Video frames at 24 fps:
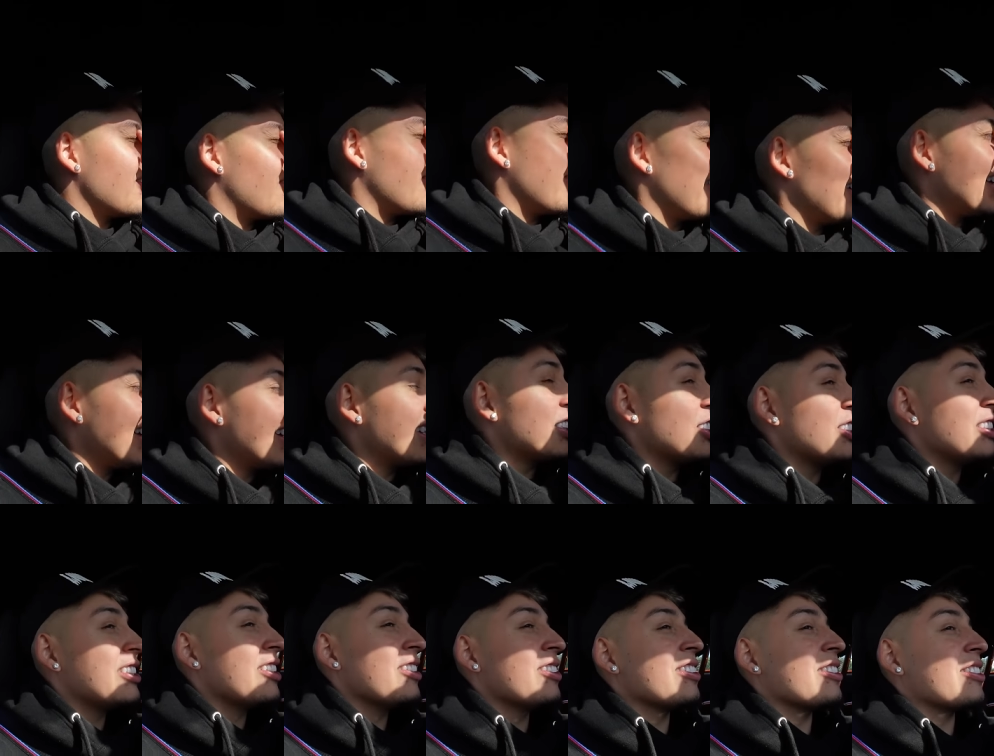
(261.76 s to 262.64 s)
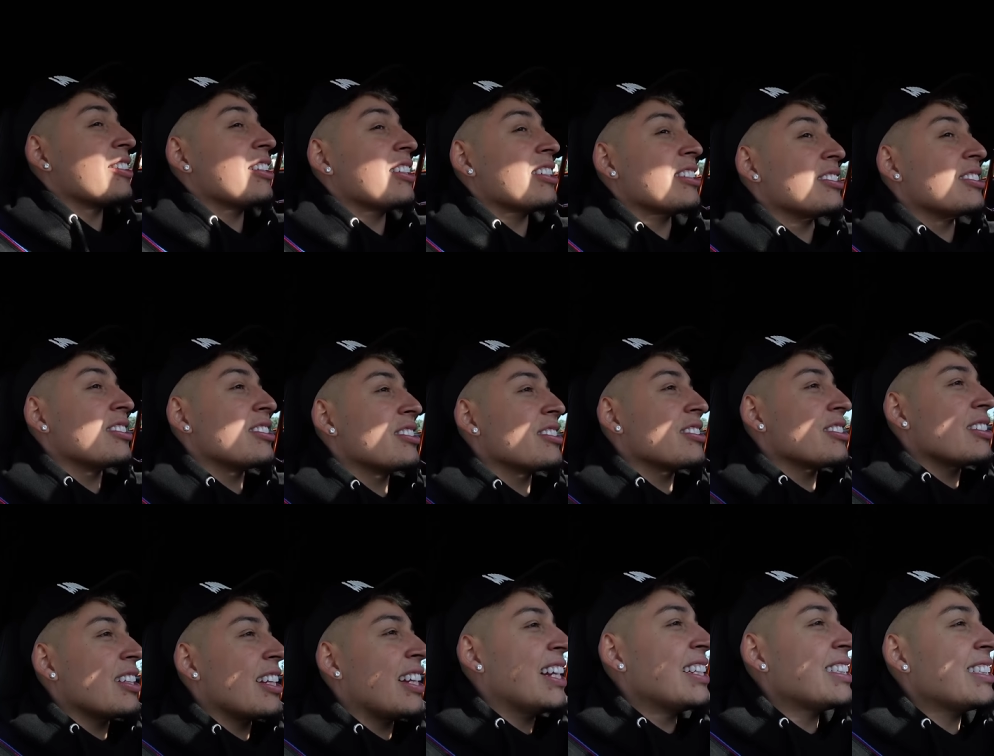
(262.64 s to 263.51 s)
R eight and a G T R in the garage.
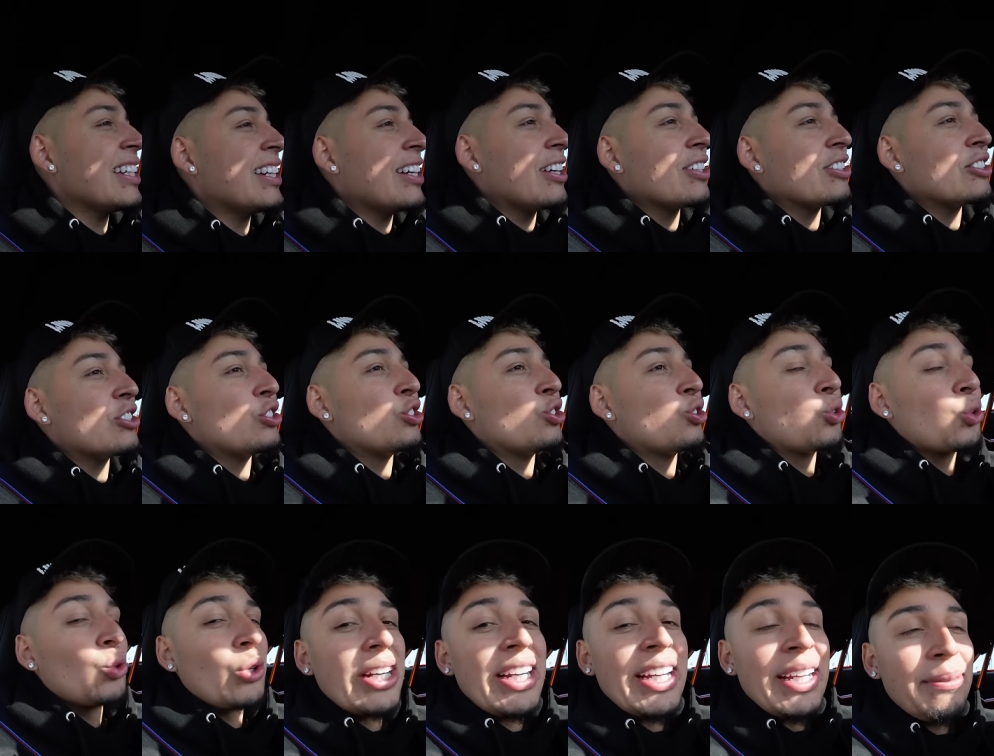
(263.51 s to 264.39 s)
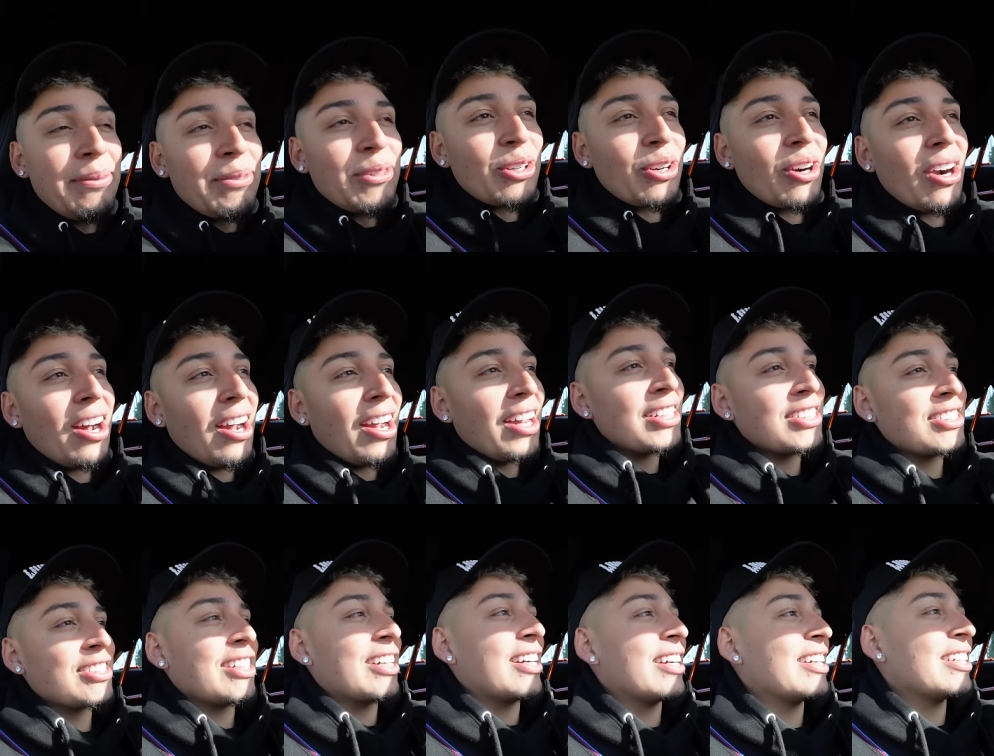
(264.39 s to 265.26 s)
And that's like a dream garage,
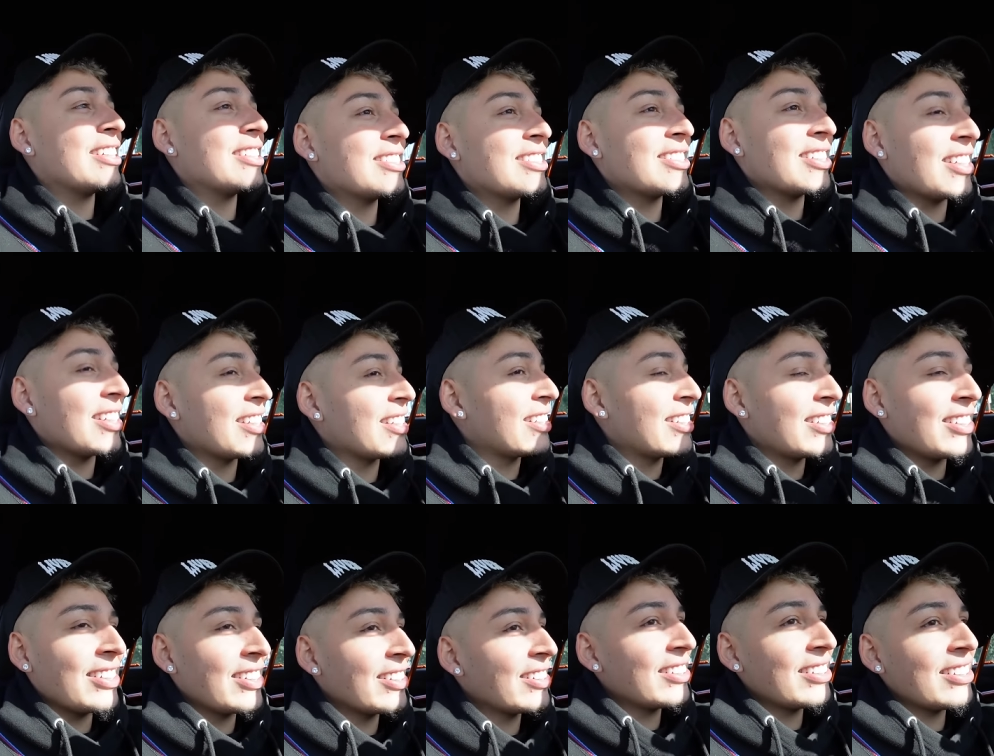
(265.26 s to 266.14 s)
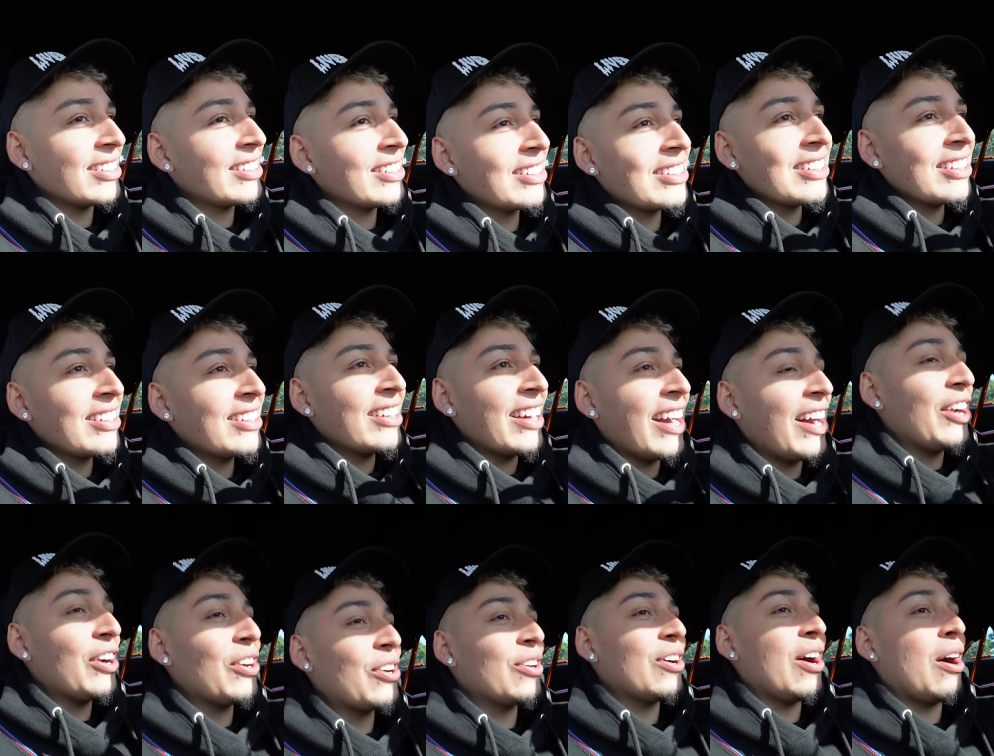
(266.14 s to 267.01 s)
guys. Like,
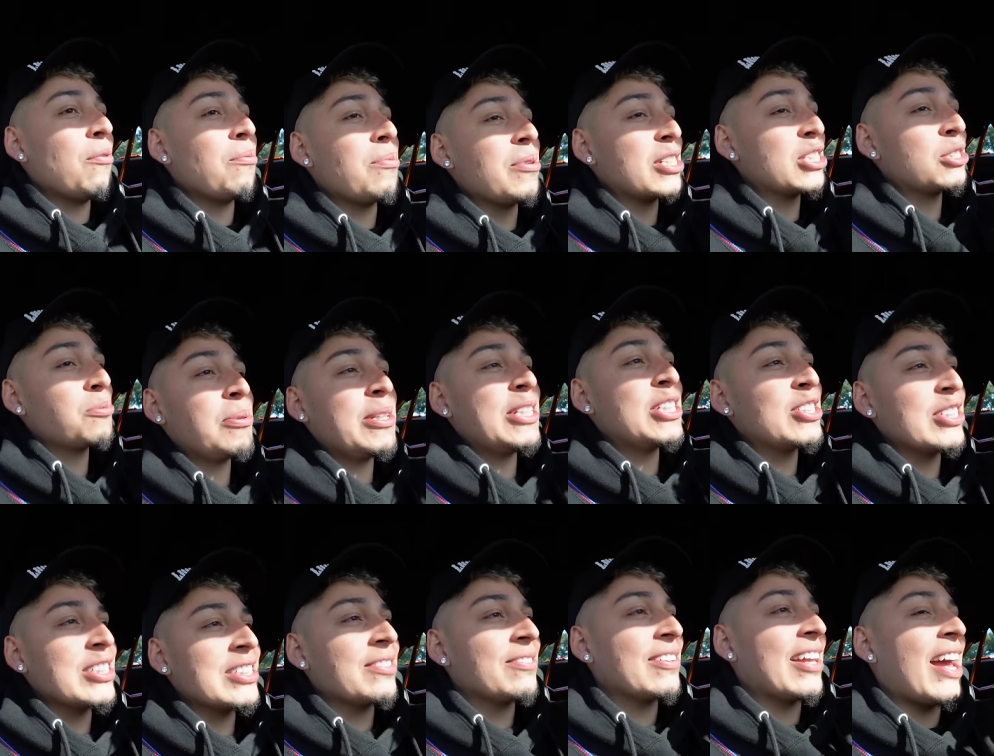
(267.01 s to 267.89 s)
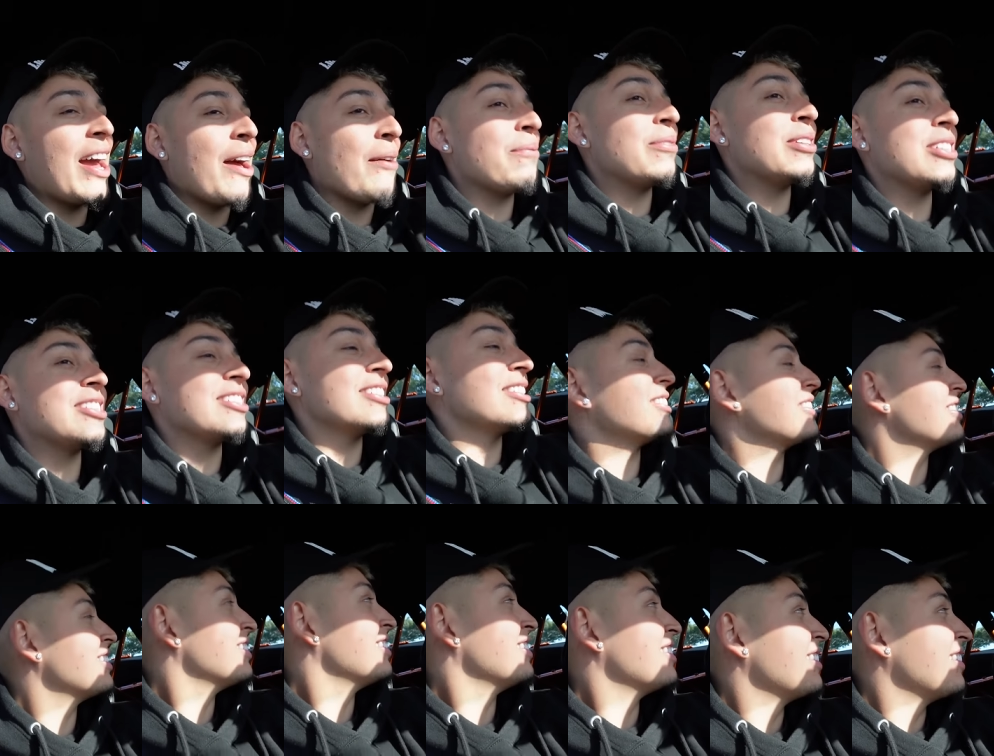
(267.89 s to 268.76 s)
I don't know. I'll be speechless if that
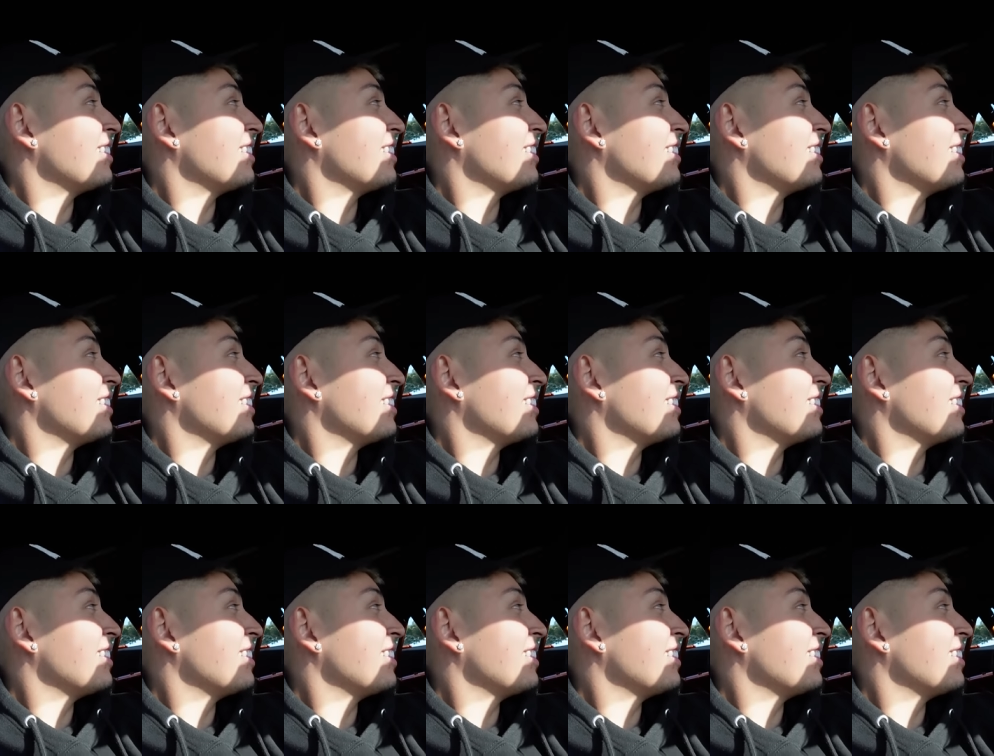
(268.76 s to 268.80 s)
happens.